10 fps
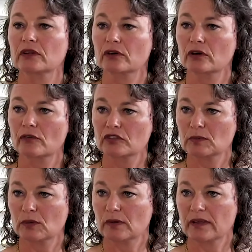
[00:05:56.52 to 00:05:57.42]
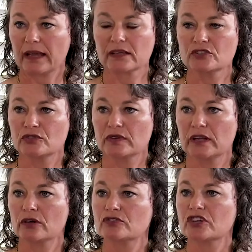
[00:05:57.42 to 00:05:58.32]
they're comfortable with. I can do
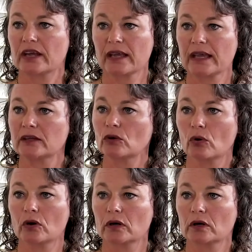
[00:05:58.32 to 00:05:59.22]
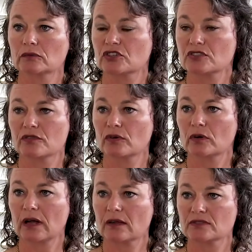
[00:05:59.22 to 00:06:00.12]
video chat and or just a
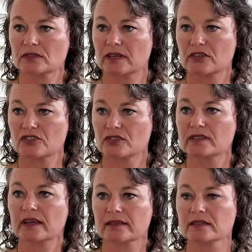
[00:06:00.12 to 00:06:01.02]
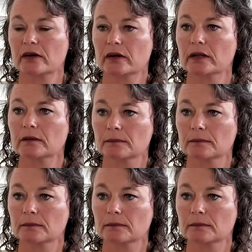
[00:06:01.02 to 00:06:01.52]
phone consultation to get started.